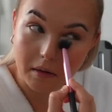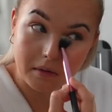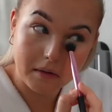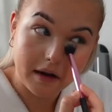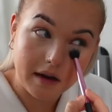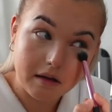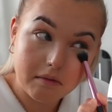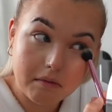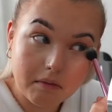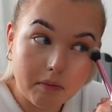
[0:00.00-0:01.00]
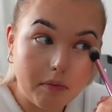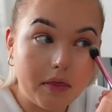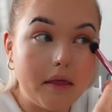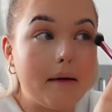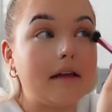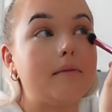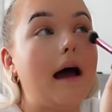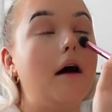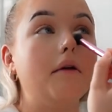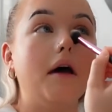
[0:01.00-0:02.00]
probably the best
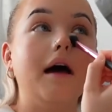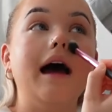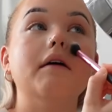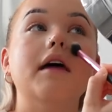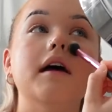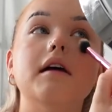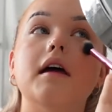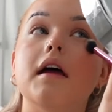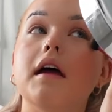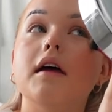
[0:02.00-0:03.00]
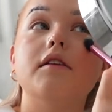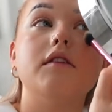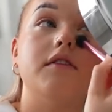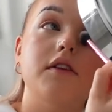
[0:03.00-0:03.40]
powder out there. So if